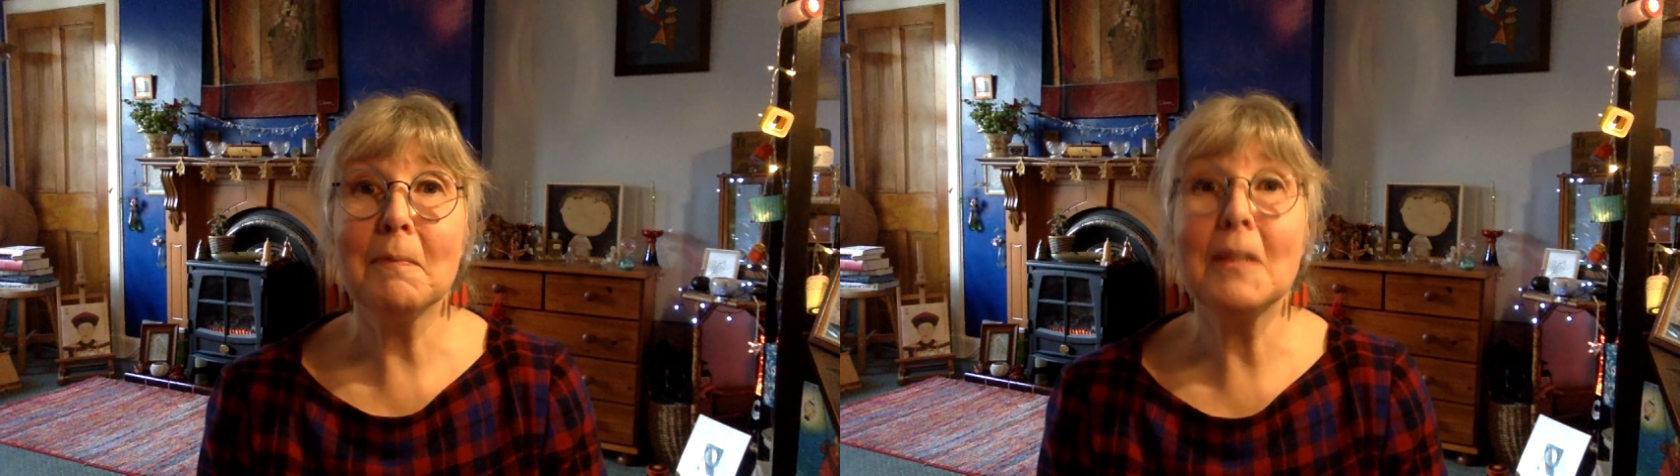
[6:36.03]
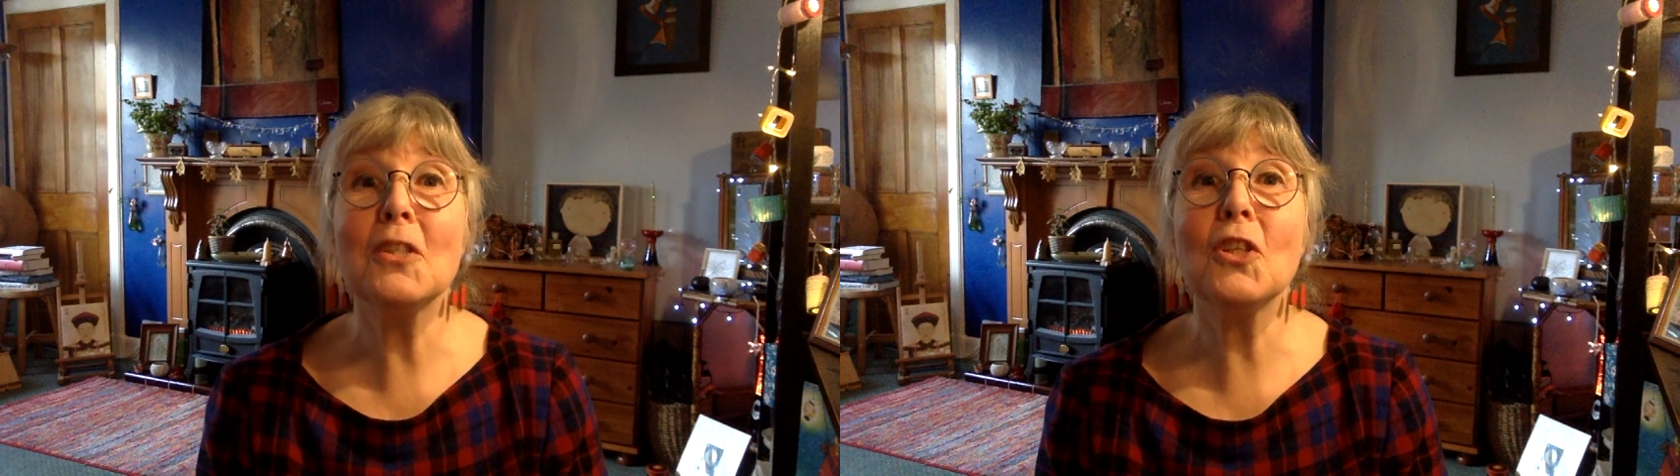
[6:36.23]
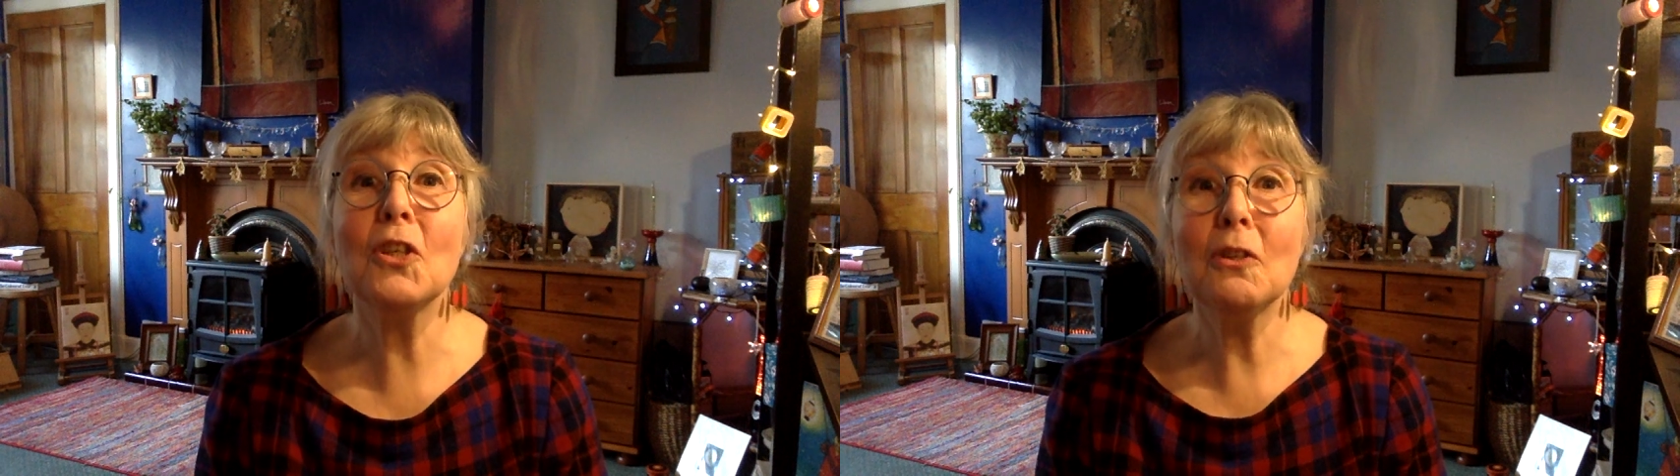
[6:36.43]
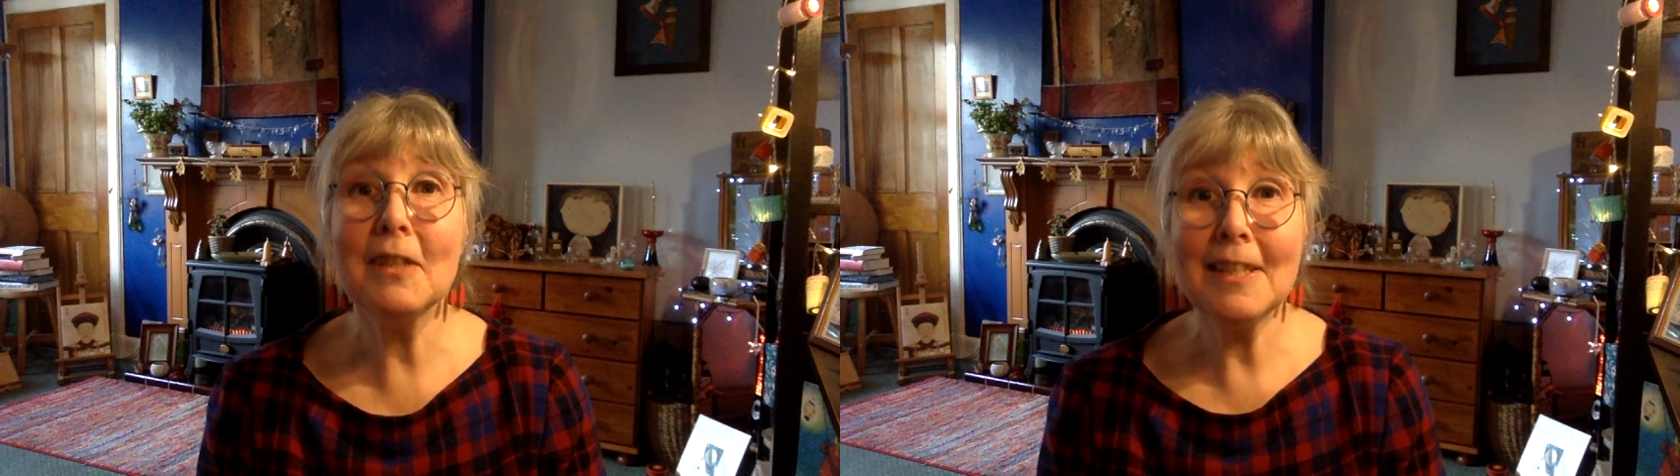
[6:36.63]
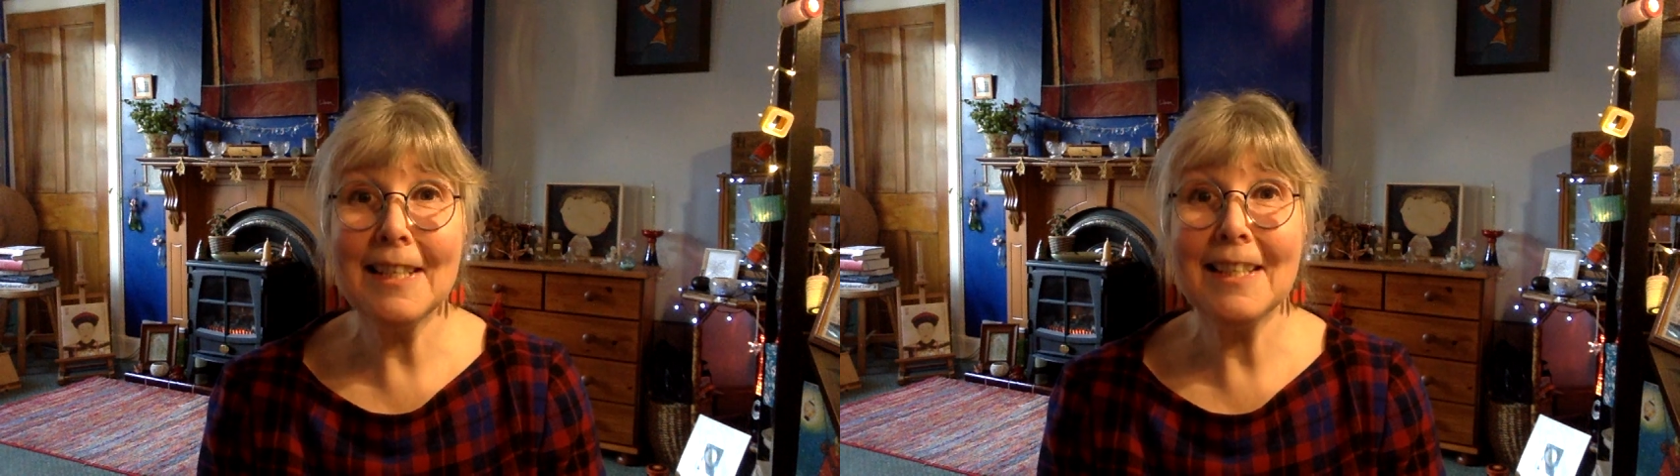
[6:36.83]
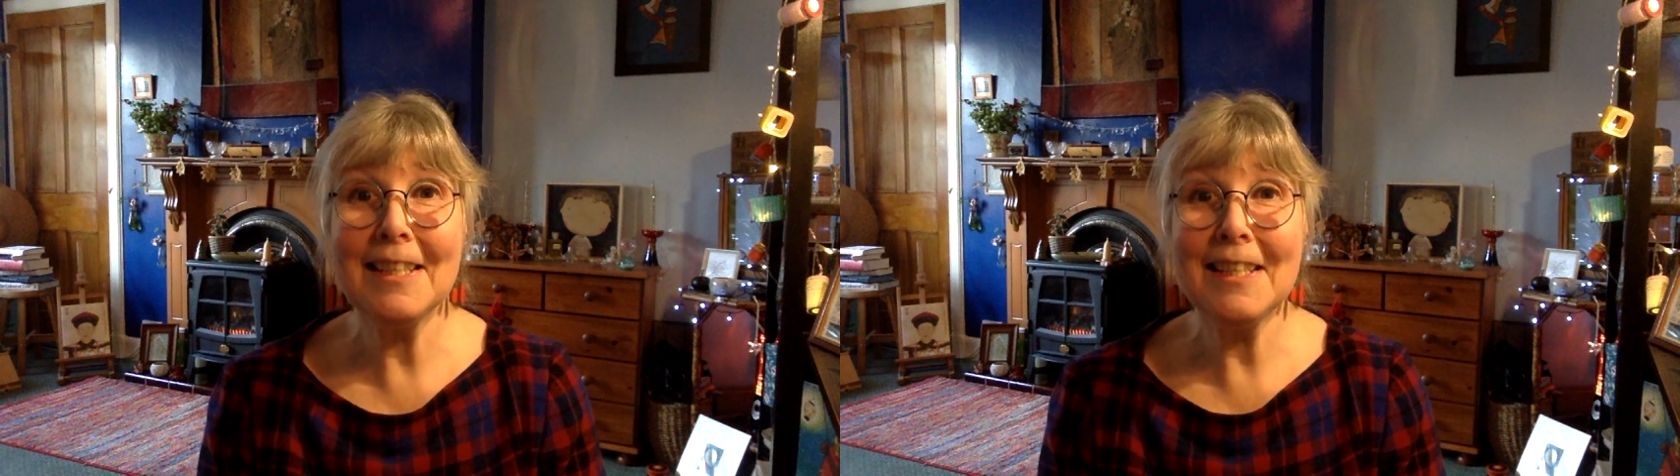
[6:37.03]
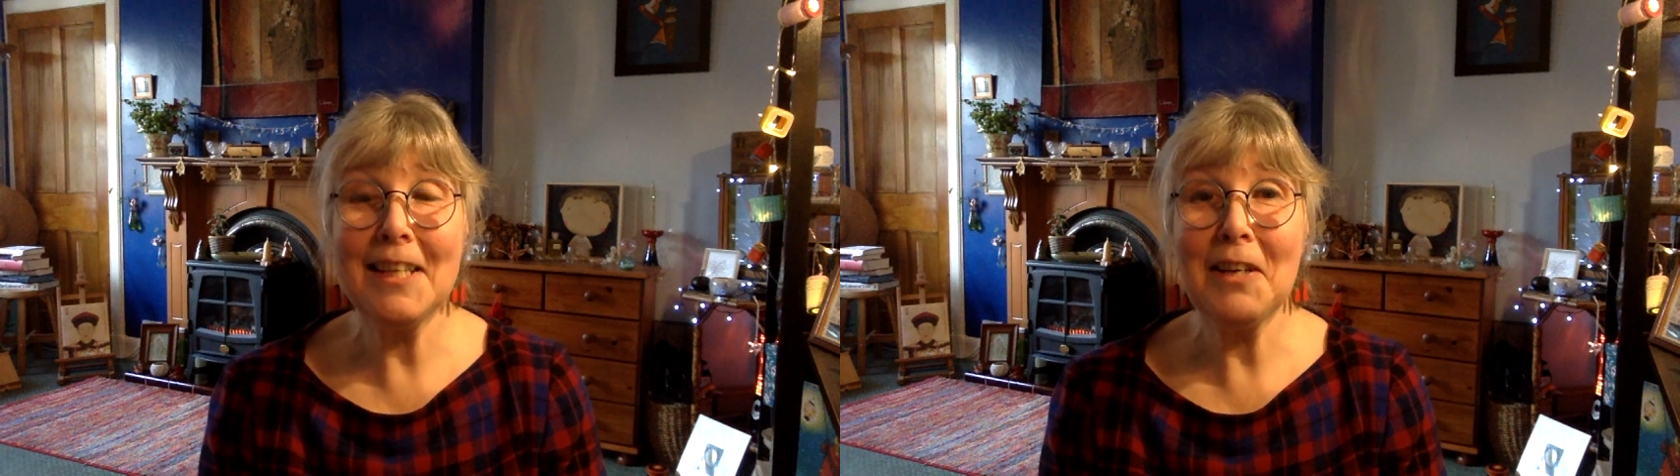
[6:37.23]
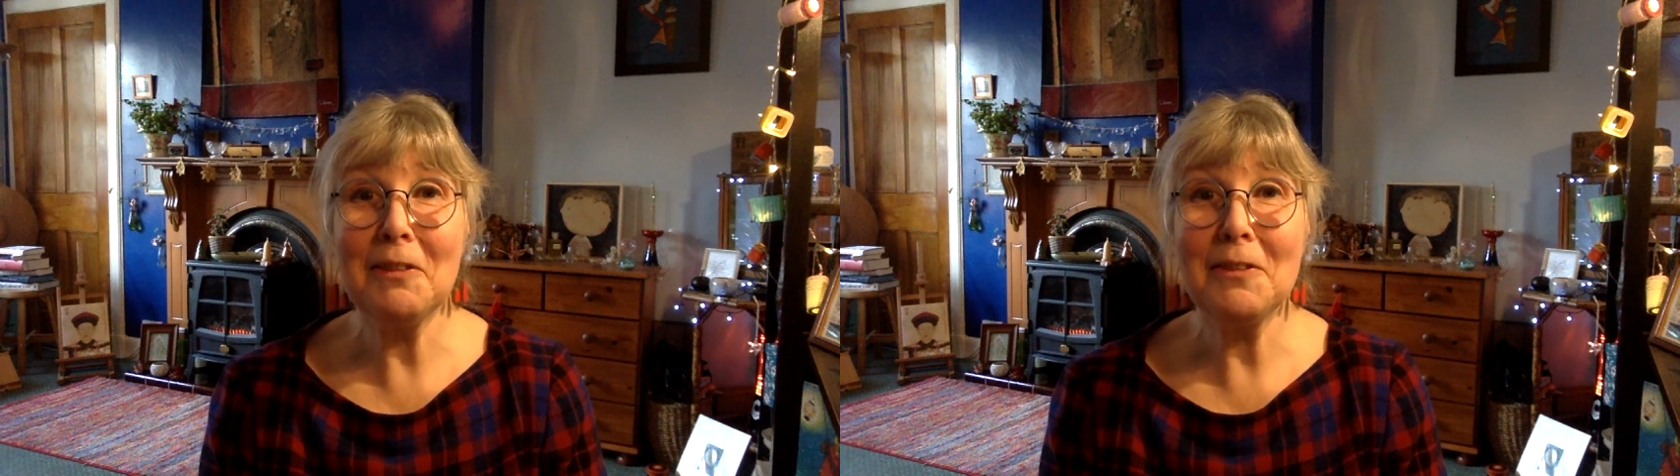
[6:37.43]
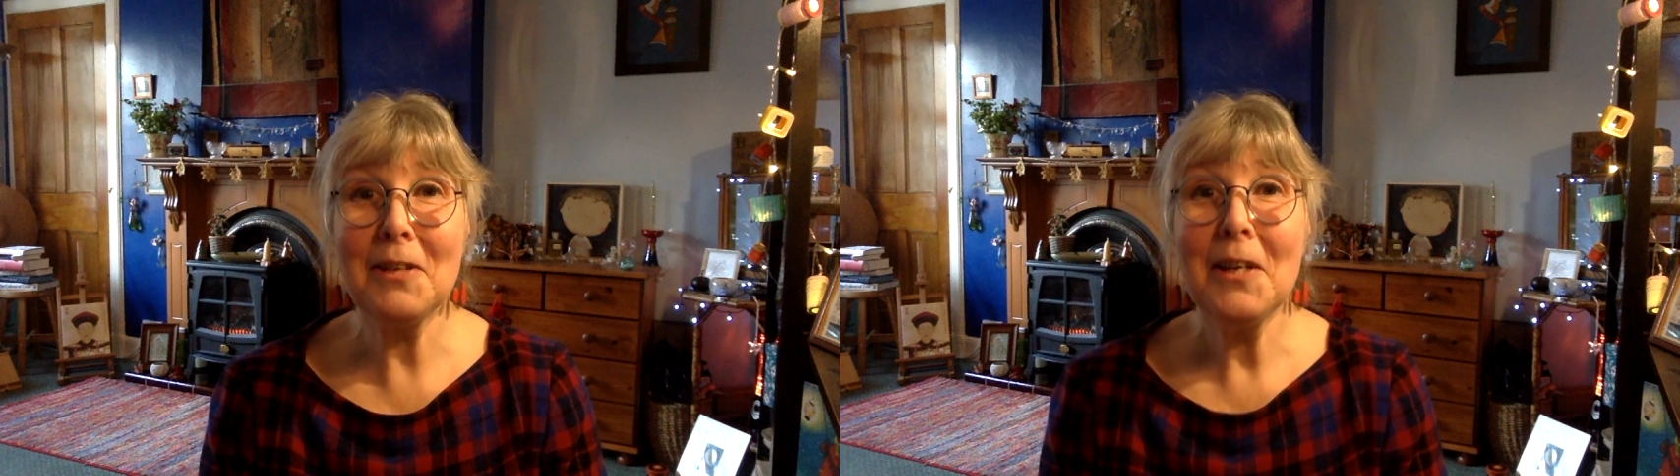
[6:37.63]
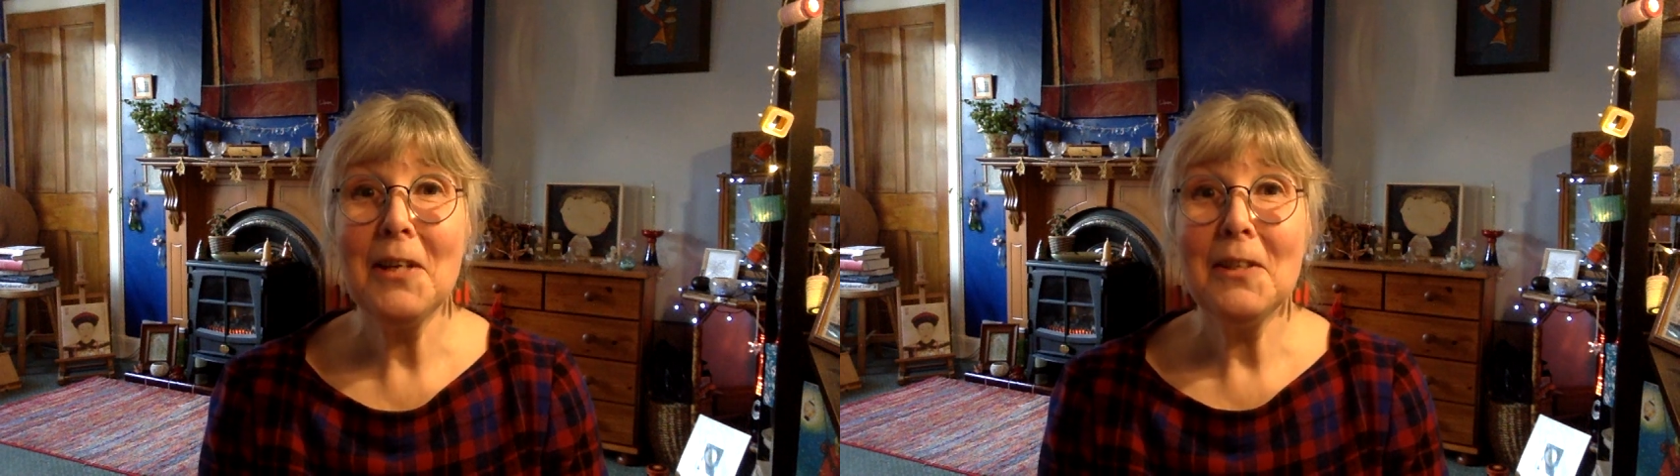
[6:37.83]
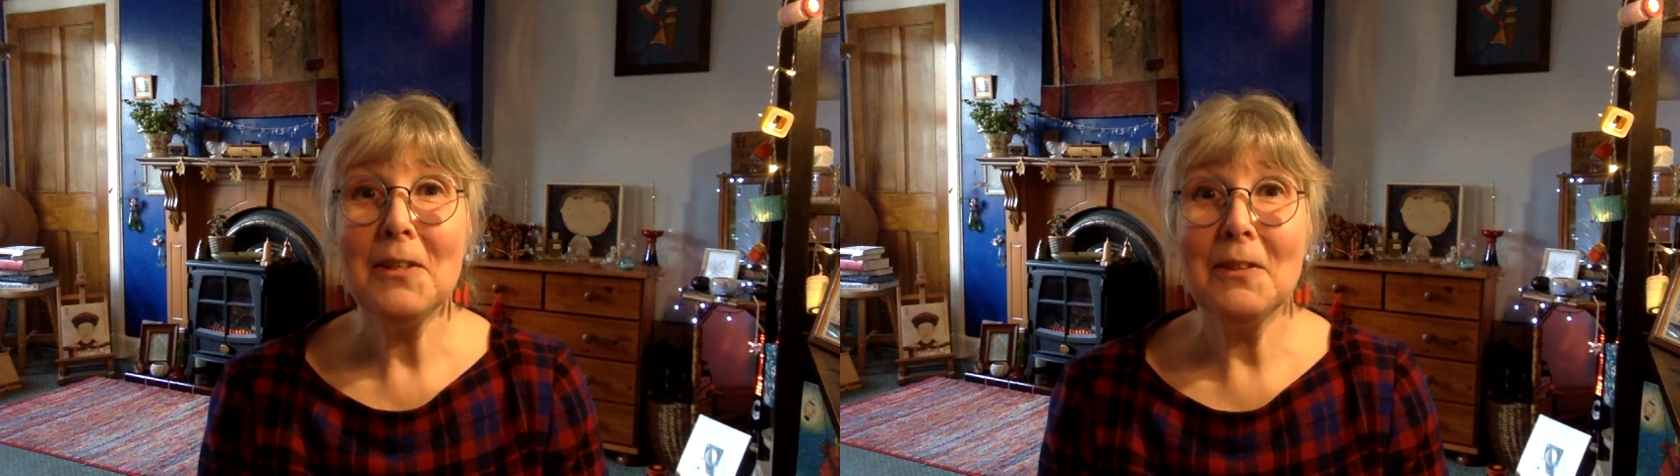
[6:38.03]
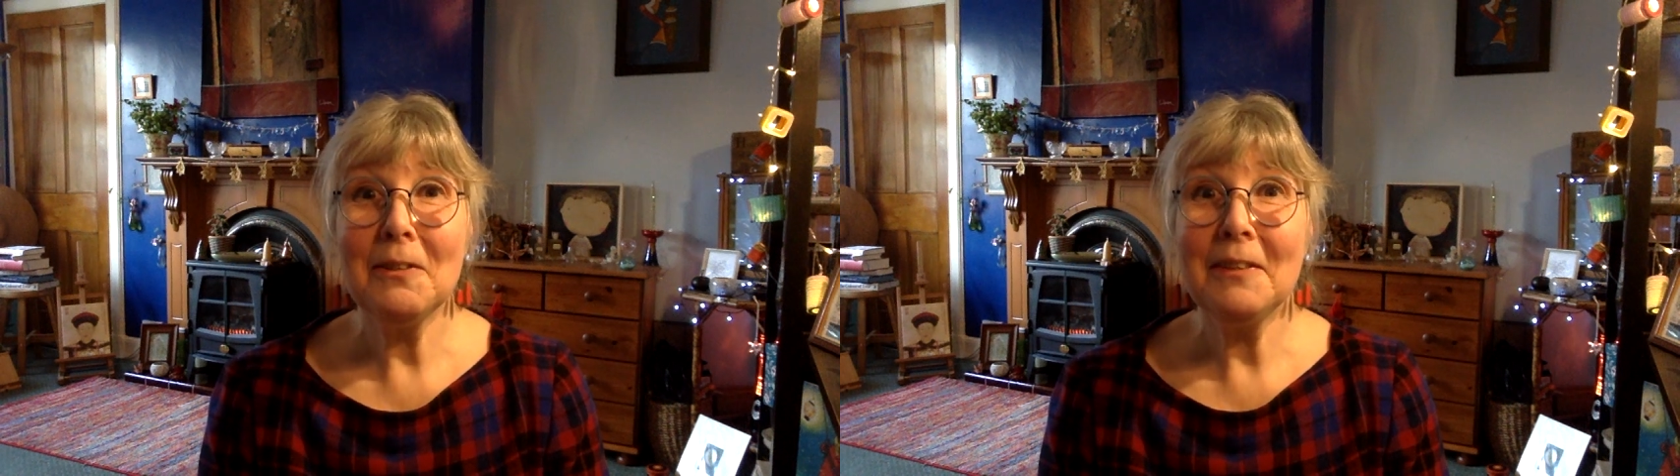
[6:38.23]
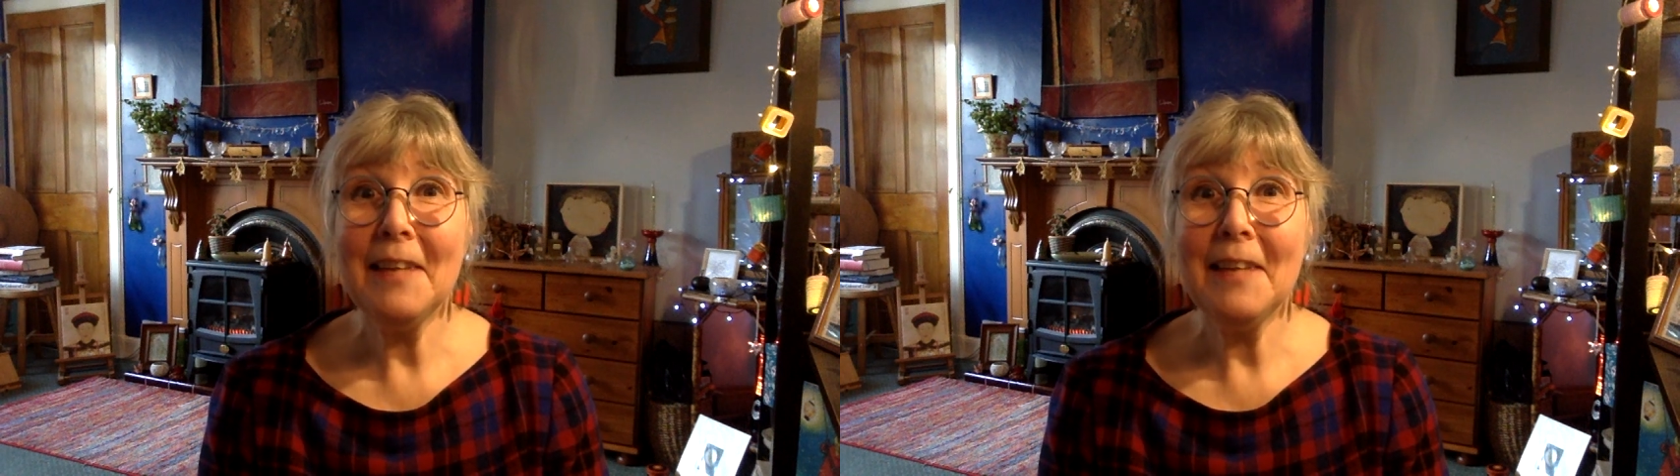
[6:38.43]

security concerns. So